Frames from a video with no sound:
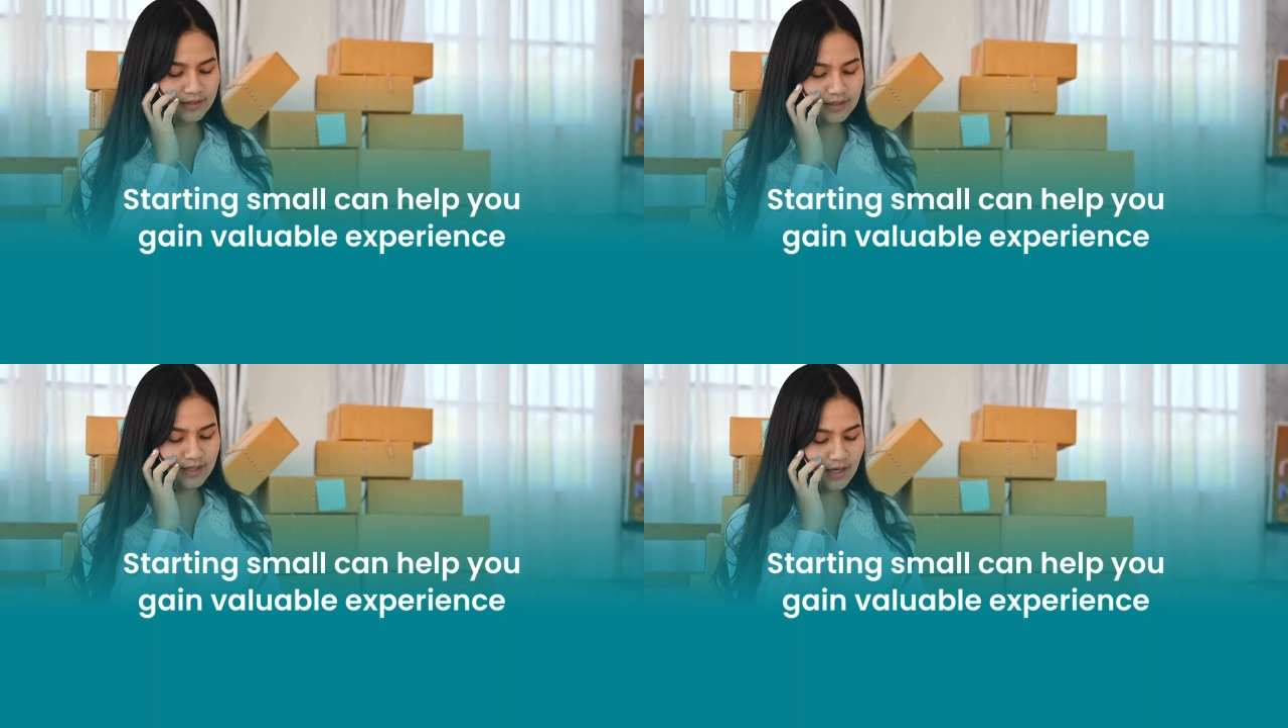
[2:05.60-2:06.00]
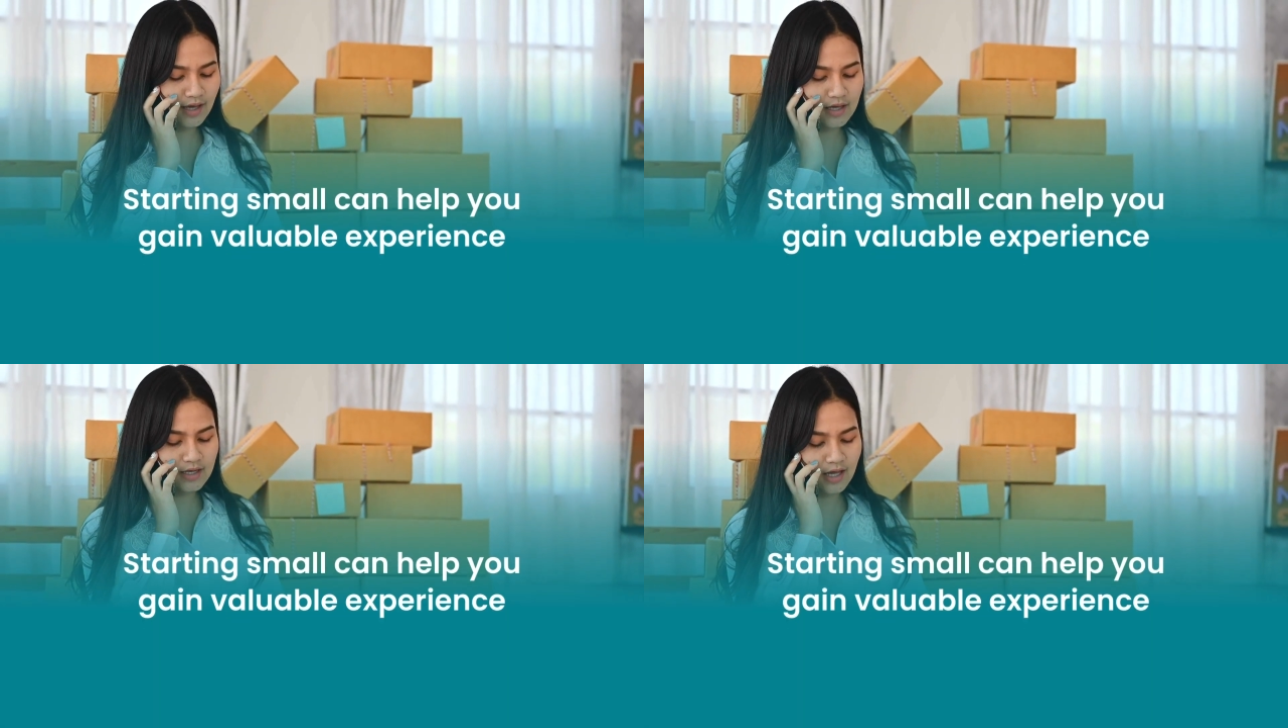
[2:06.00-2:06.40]
into a
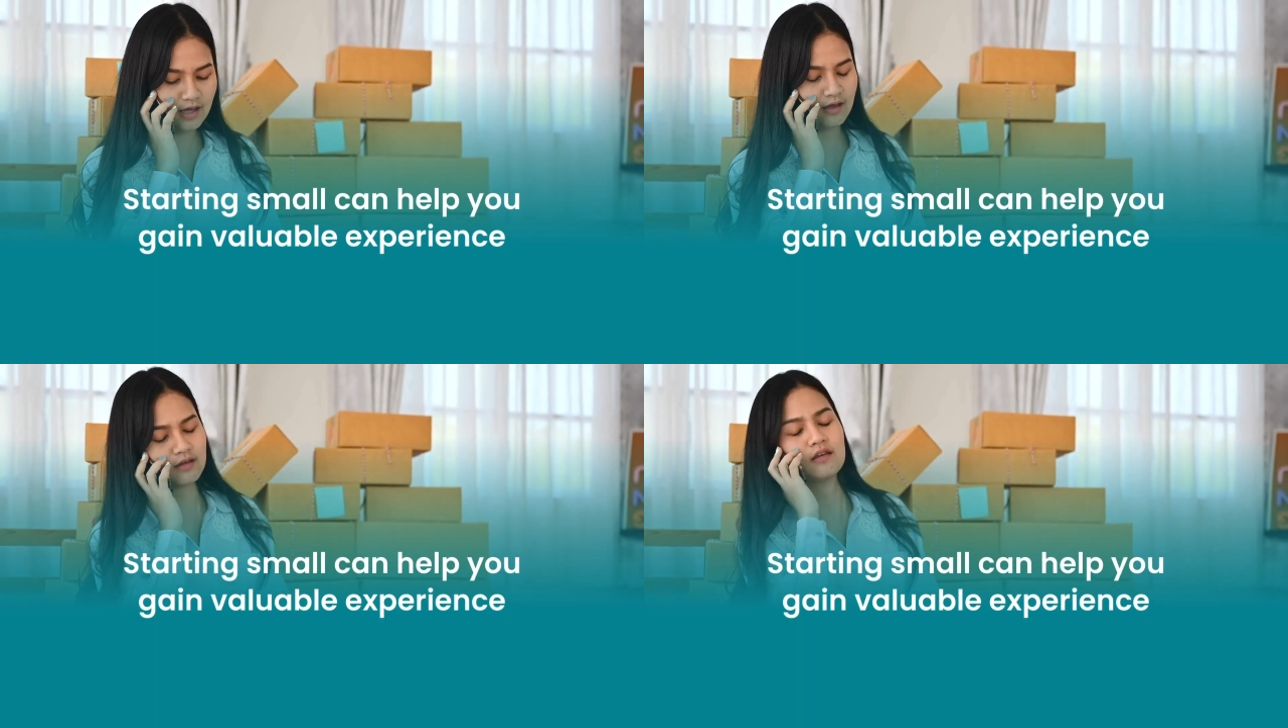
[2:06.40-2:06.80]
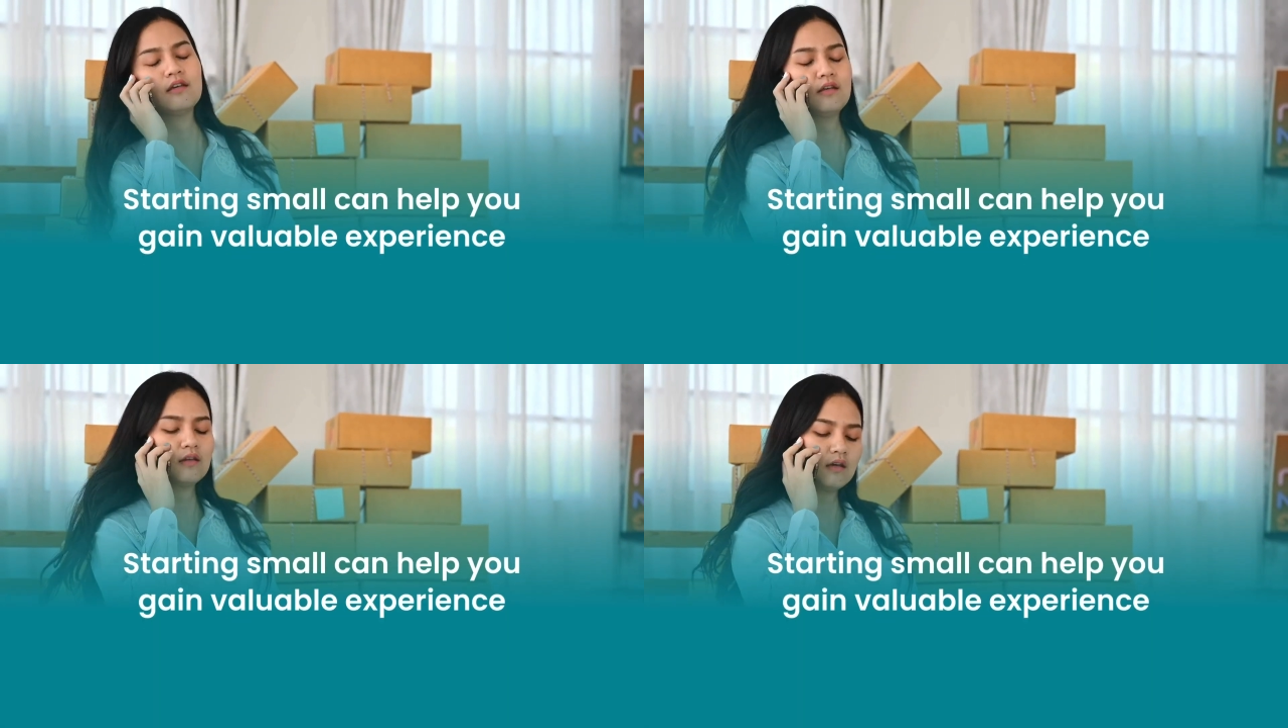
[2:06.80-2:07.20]
big
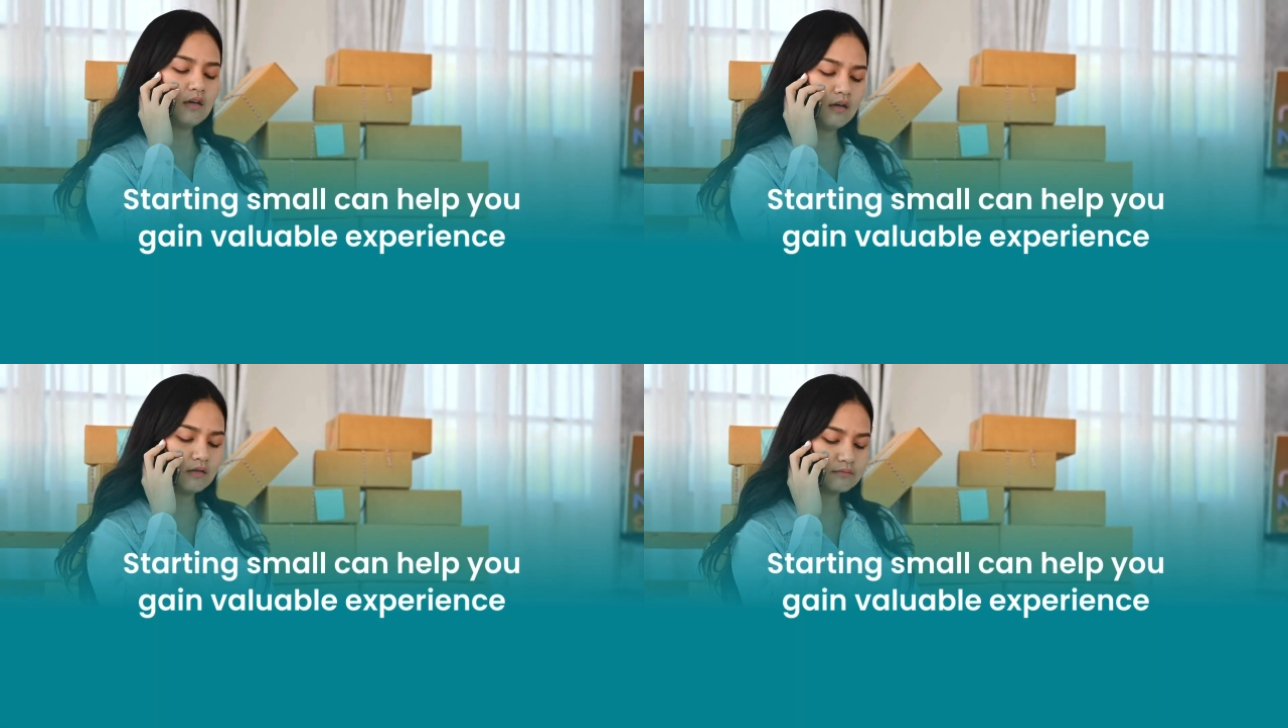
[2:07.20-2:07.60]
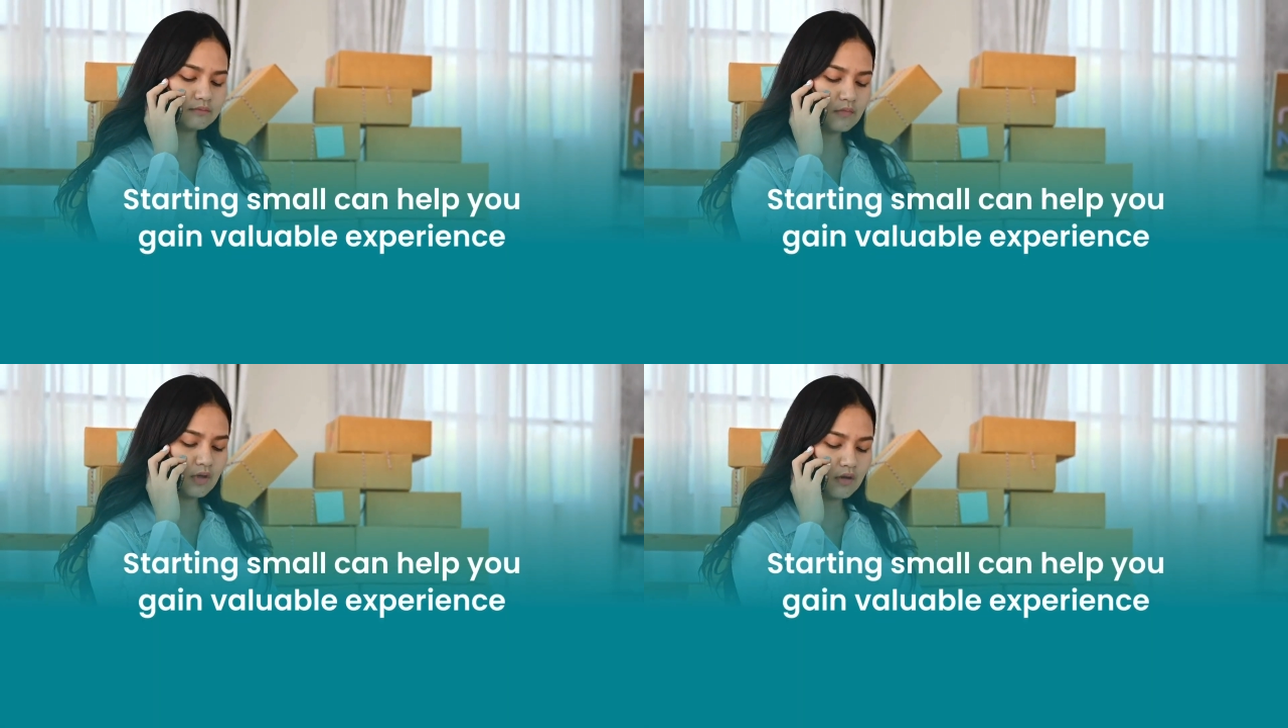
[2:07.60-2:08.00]
investment right away.
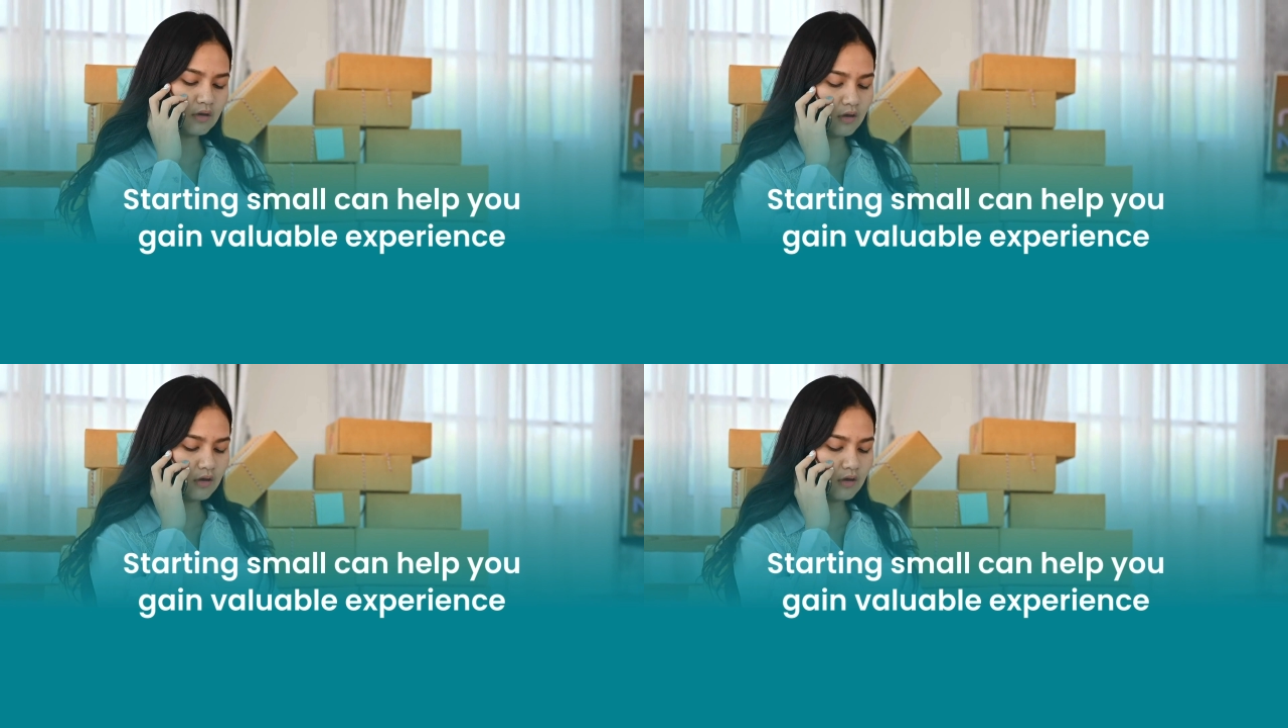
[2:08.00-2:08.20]
Starting